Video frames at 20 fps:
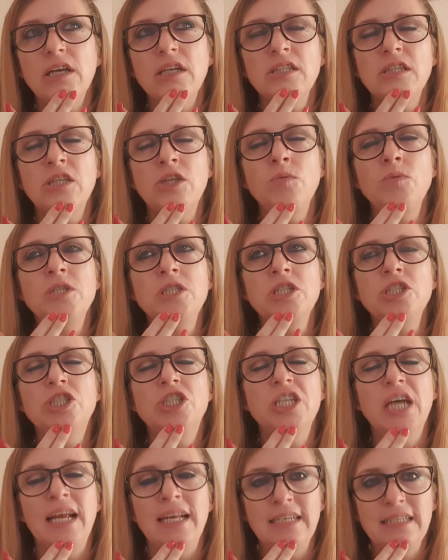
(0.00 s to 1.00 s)
there was a
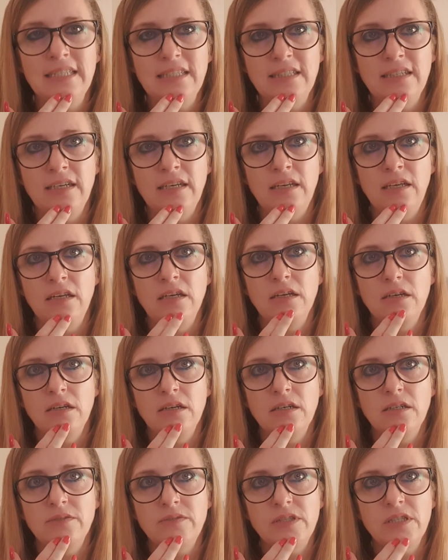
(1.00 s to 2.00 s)
jealousy
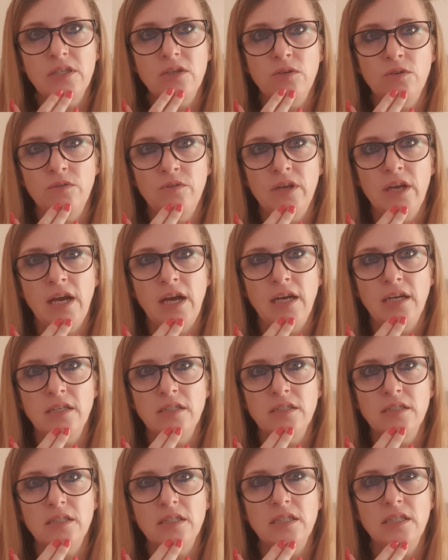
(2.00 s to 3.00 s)
of Sylvia,
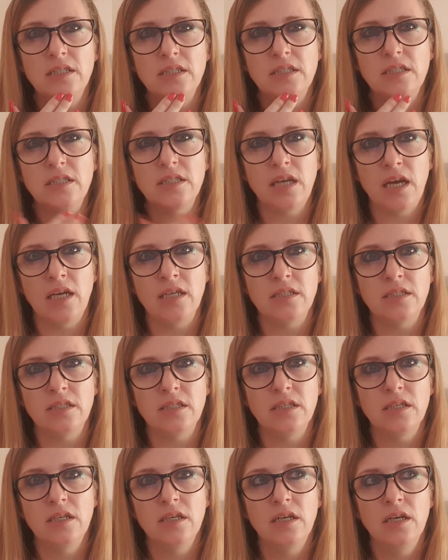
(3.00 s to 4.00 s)
it said.
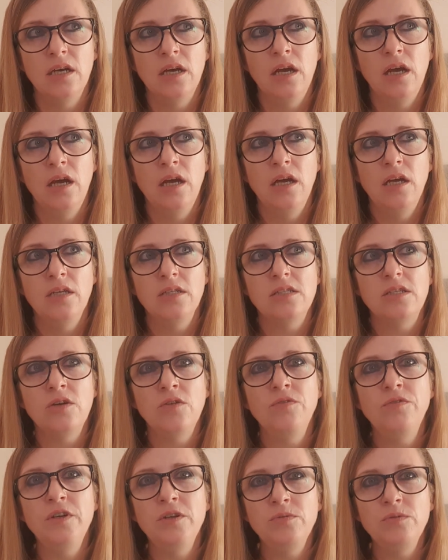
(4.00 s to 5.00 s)

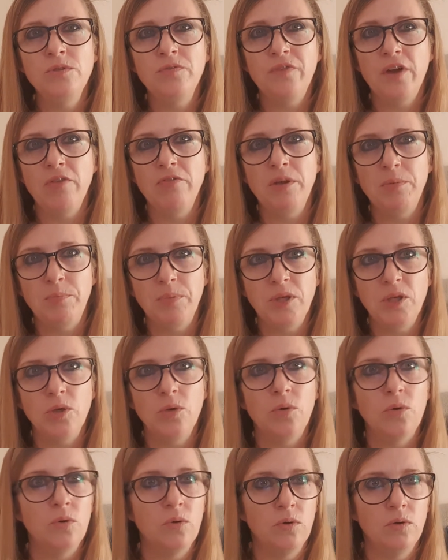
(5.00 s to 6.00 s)
Sylvia was very
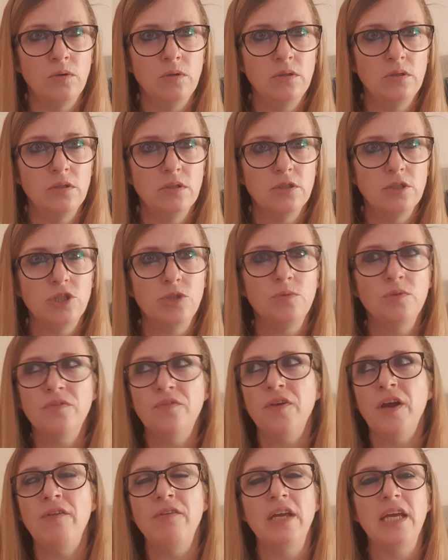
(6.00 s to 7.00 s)
pure. She was
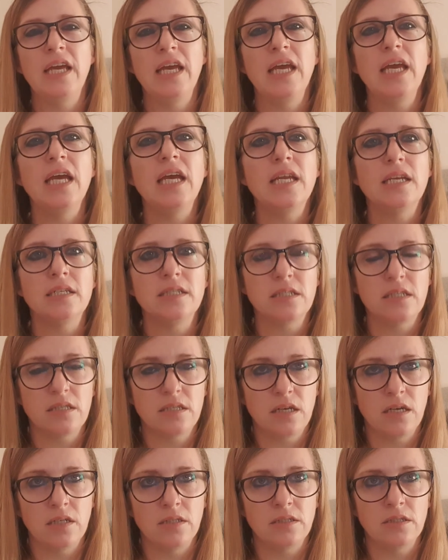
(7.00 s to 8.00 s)
very
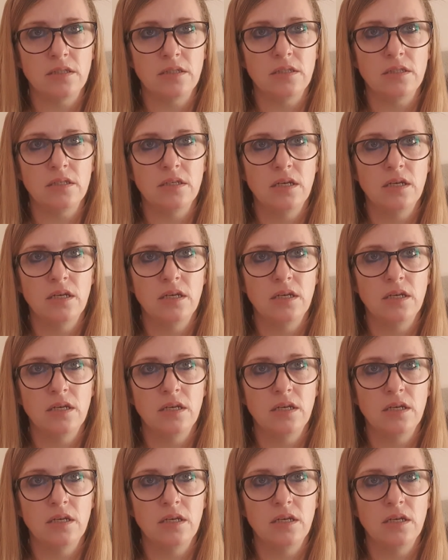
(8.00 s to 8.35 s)
innocent.